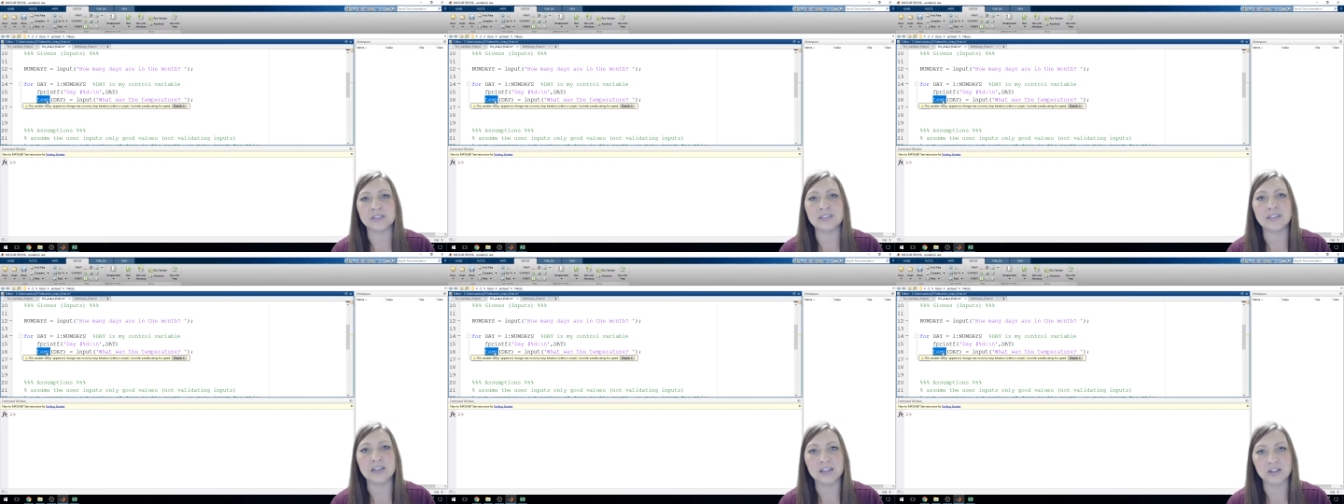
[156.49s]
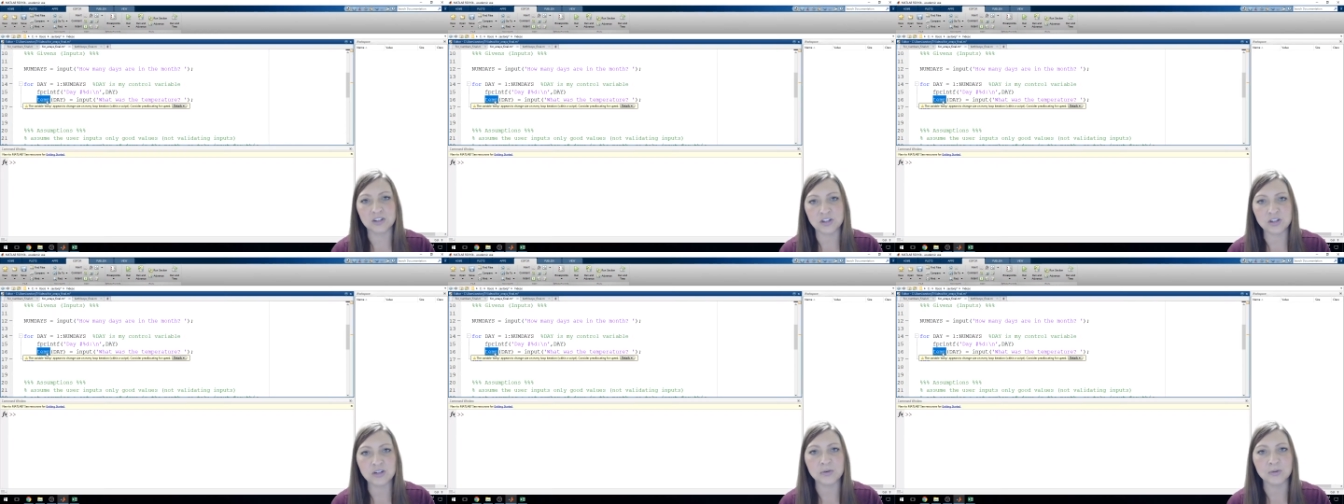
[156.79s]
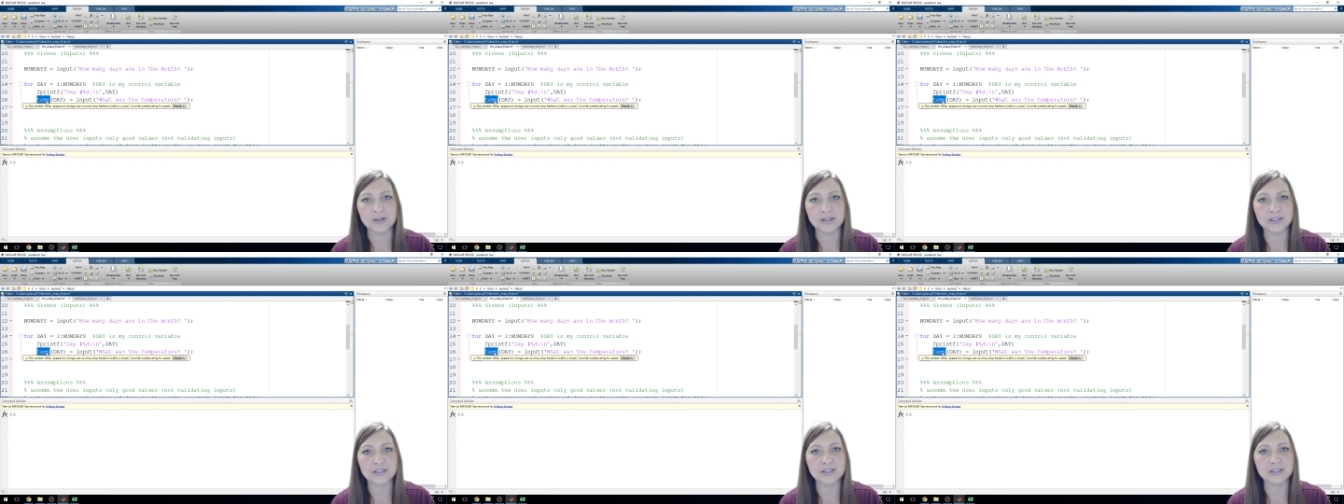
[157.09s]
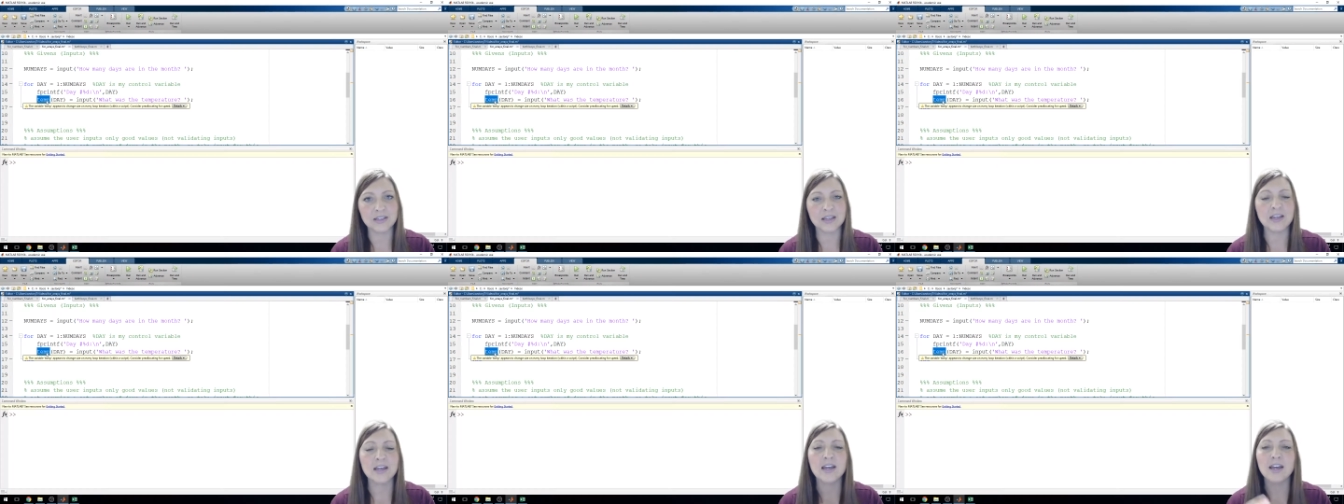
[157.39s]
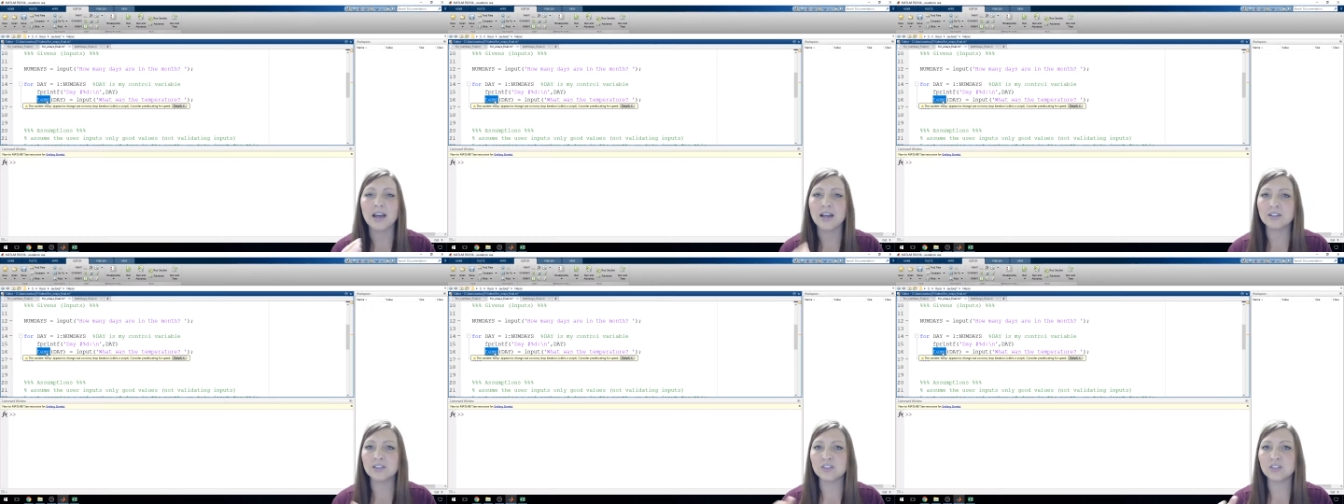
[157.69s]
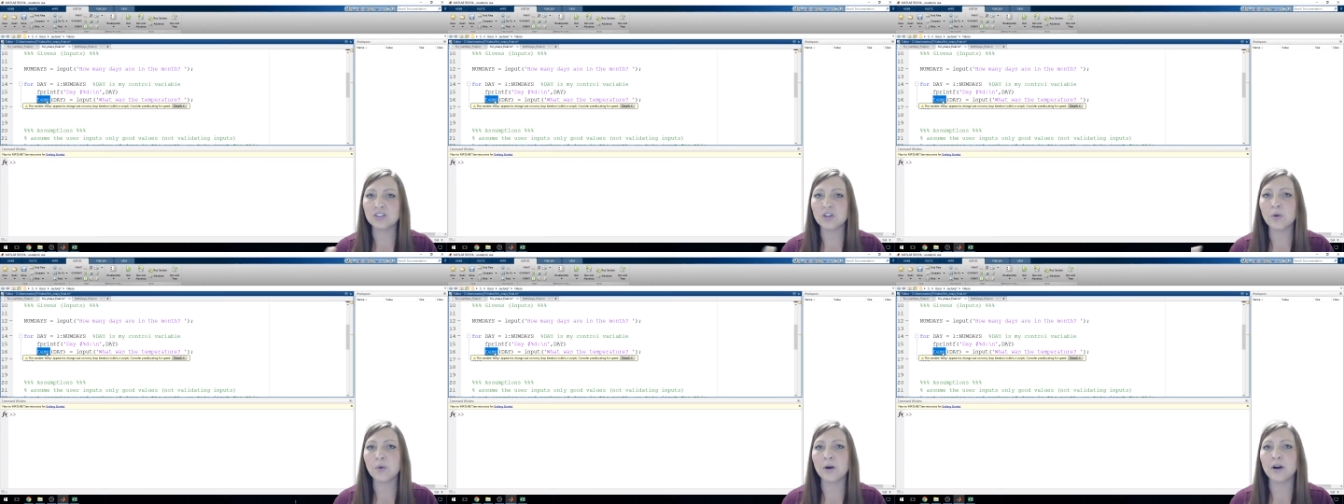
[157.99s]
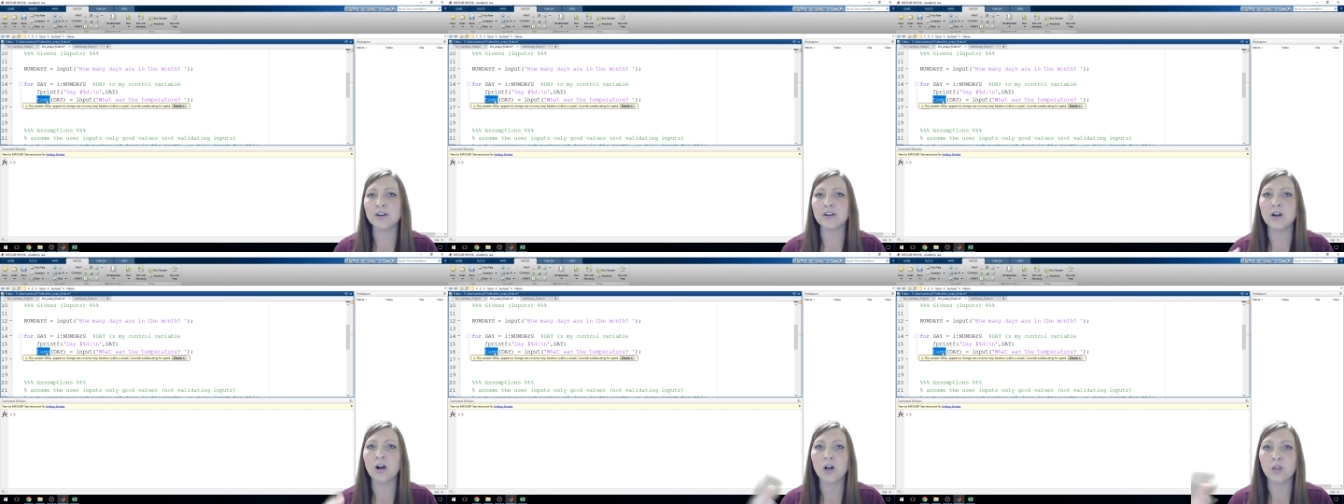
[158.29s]
day 2 is, and so
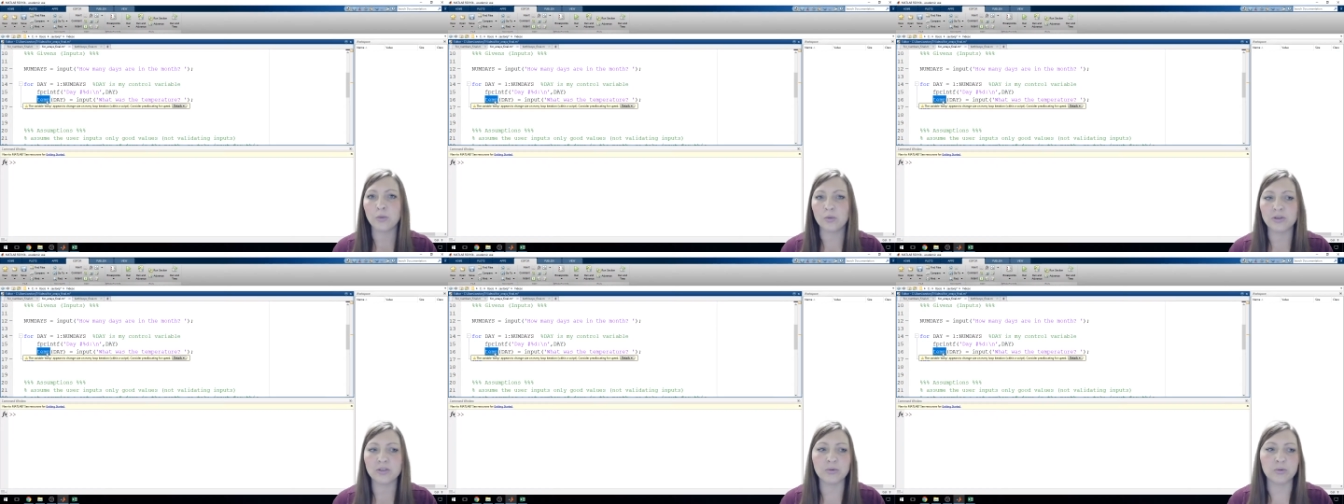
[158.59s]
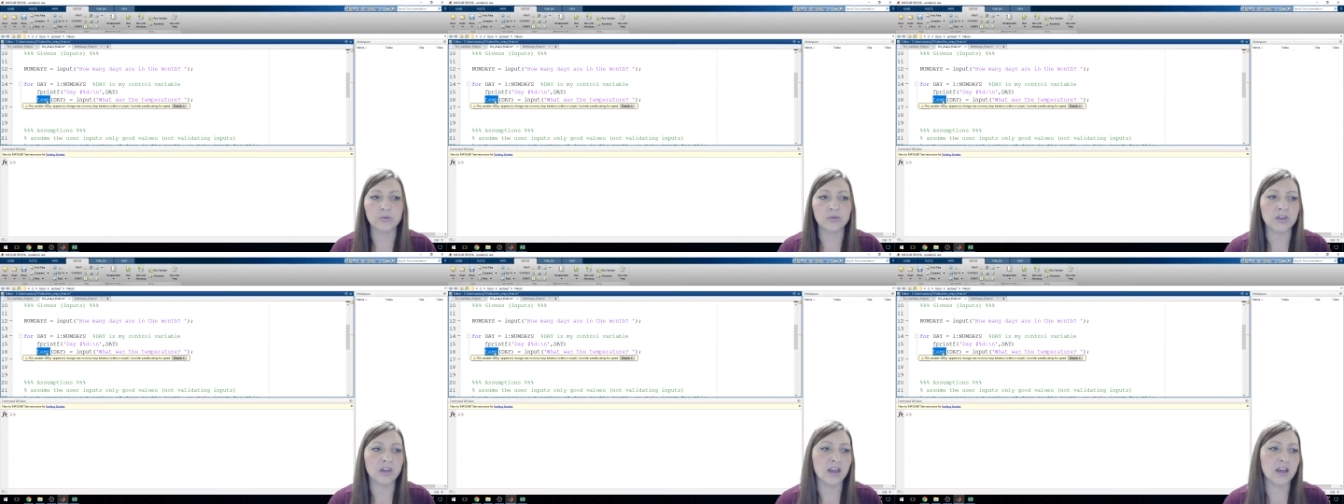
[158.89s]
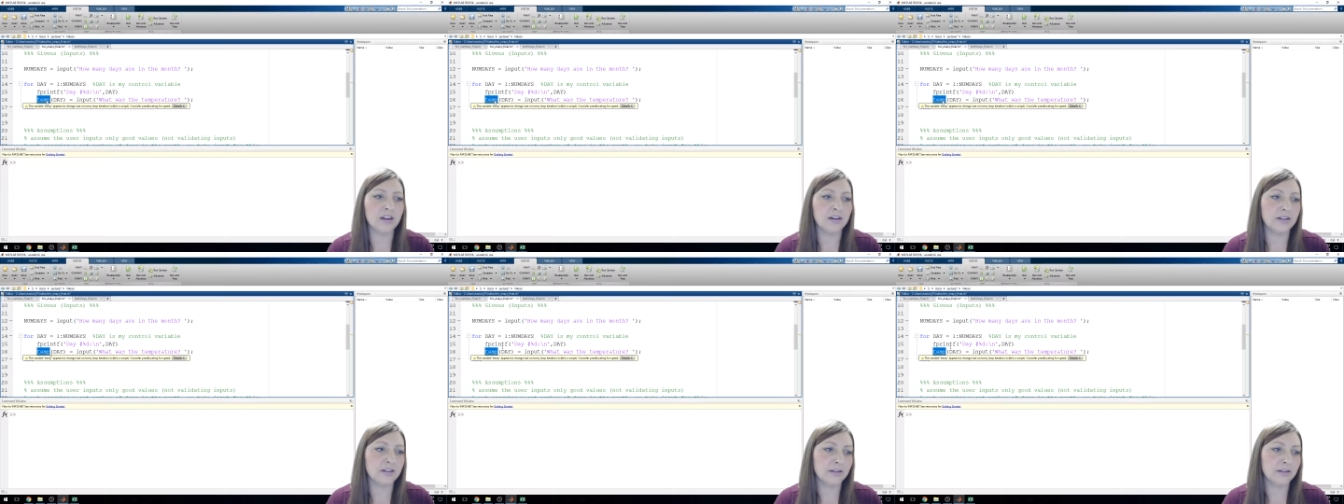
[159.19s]
on all the way through the end.